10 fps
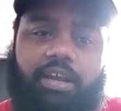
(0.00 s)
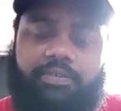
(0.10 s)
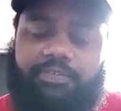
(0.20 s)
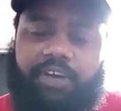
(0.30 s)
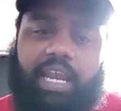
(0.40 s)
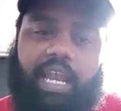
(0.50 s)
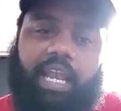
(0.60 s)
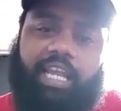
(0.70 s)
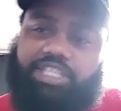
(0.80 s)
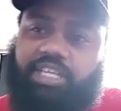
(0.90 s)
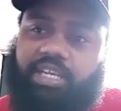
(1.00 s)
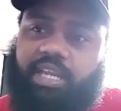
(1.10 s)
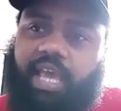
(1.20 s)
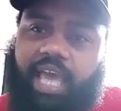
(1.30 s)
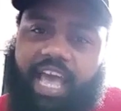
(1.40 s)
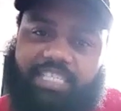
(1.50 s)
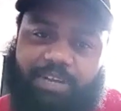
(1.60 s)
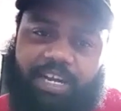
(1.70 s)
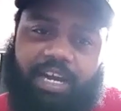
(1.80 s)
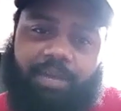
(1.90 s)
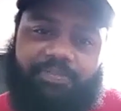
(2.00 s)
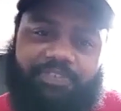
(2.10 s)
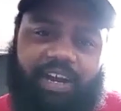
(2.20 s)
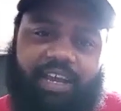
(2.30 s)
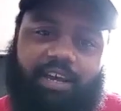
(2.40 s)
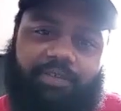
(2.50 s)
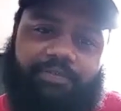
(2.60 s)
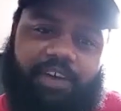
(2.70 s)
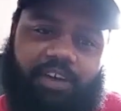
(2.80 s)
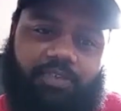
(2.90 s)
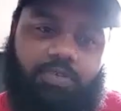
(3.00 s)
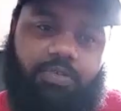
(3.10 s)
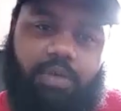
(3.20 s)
fucking lynching has become fucking a federal,